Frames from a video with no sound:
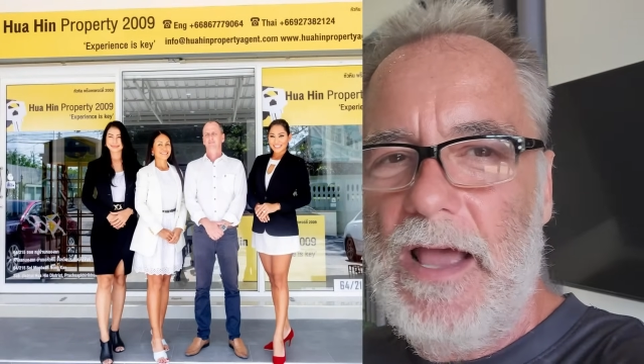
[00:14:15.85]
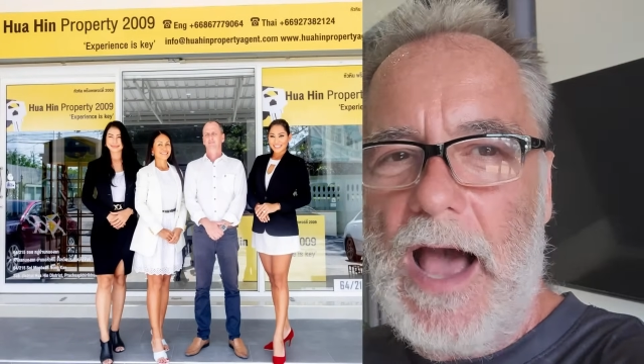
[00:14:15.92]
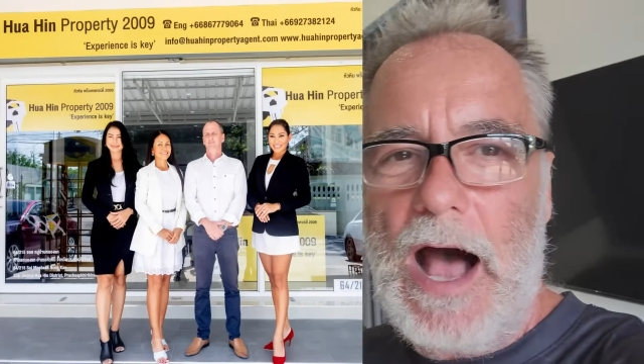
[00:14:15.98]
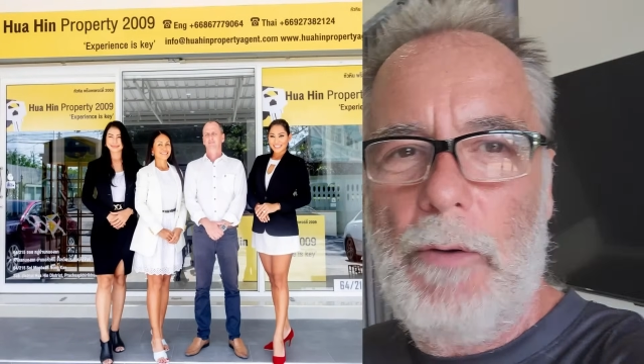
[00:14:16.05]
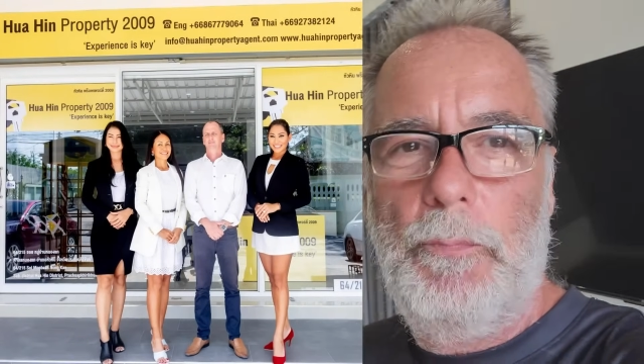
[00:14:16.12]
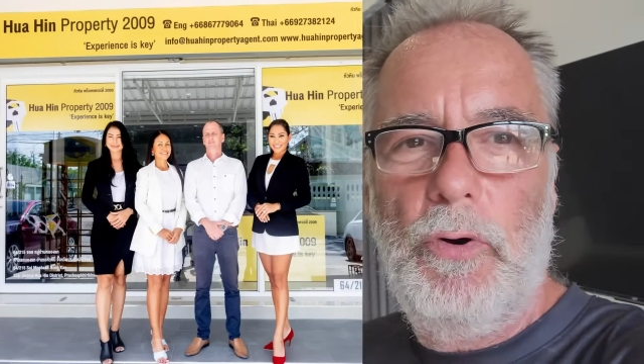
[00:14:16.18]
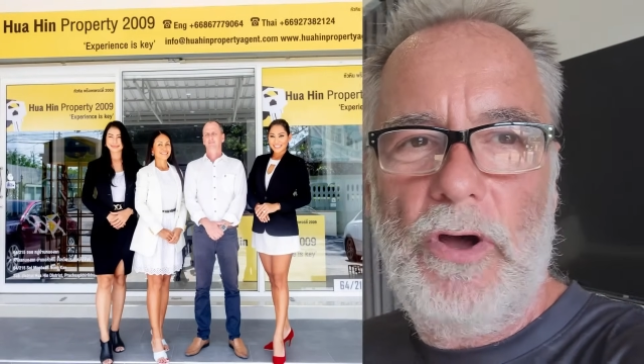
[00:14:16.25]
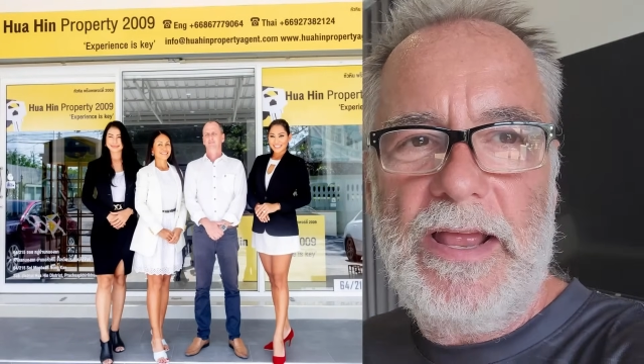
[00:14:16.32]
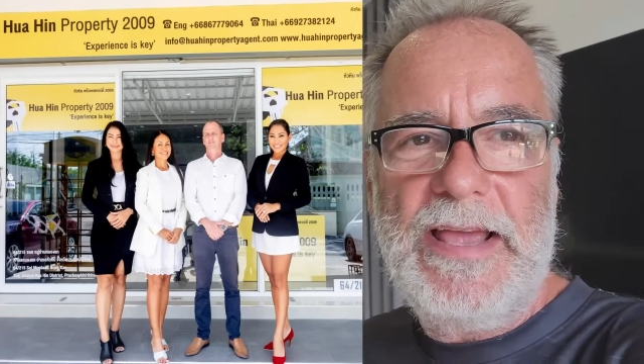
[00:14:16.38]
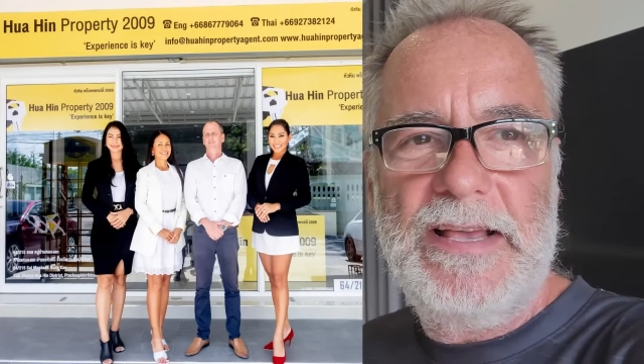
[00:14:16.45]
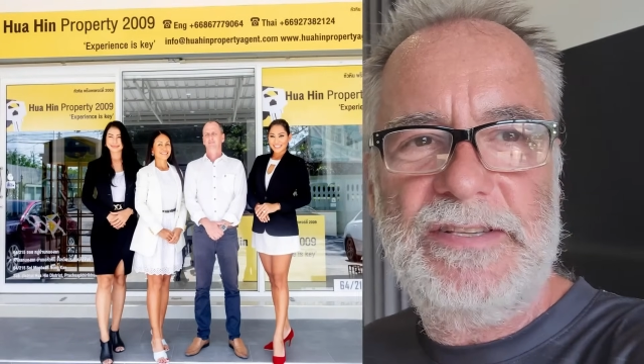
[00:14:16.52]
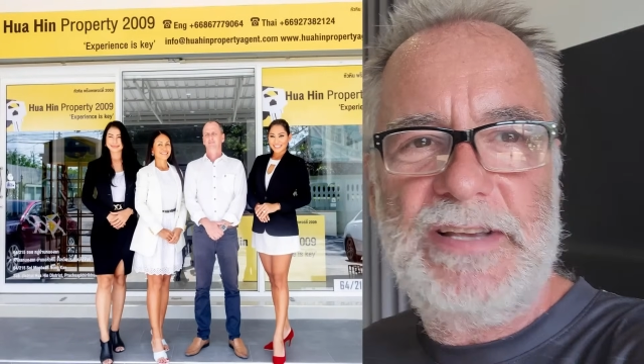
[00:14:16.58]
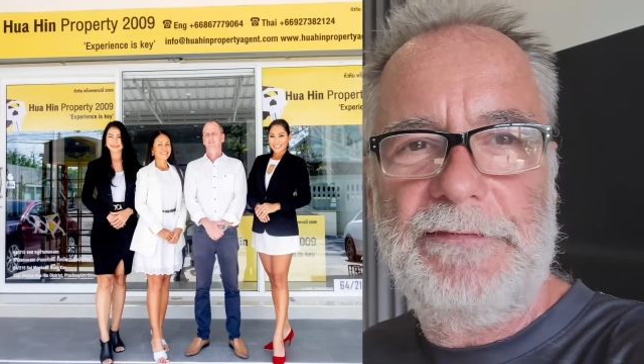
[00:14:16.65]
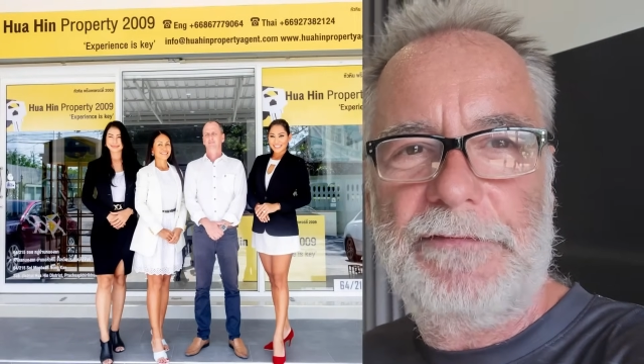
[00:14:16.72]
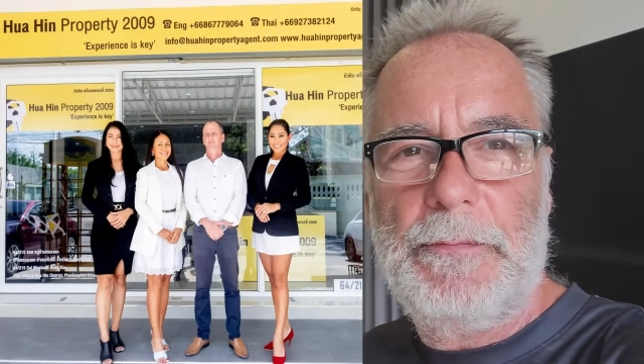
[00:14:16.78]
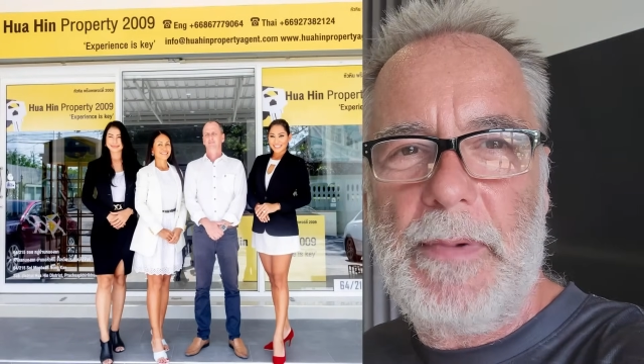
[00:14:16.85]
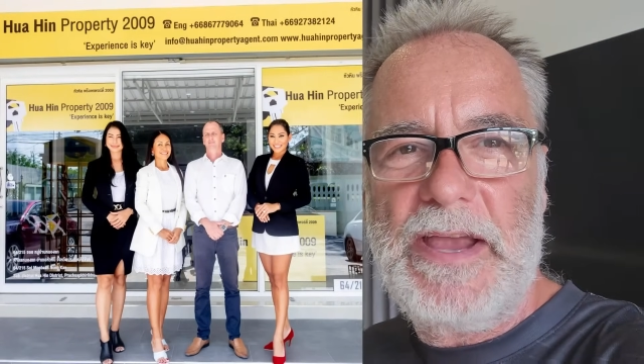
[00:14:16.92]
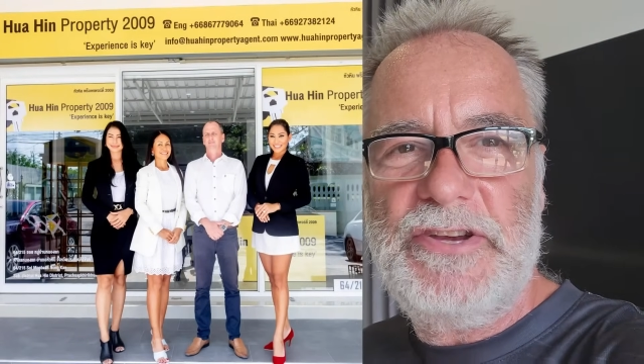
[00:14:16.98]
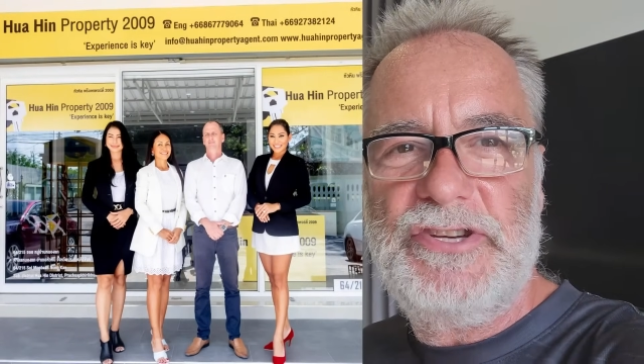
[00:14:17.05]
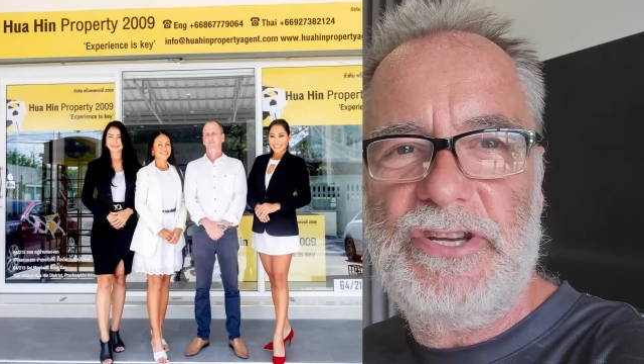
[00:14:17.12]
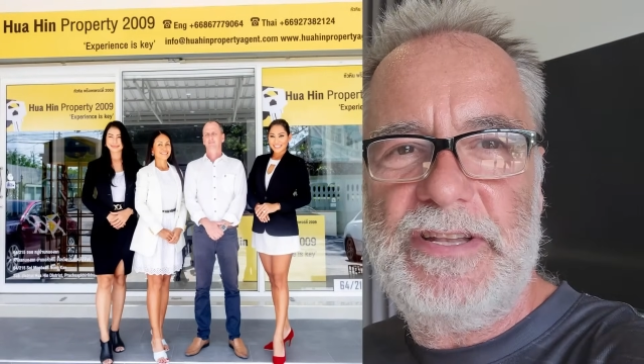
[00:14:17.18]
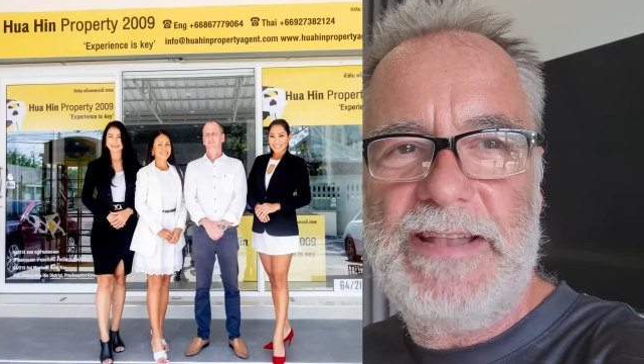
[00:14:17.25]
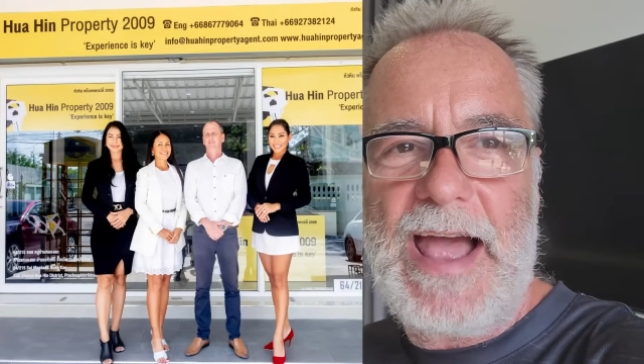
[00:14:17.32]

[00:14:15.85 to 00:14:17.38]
I'll put his information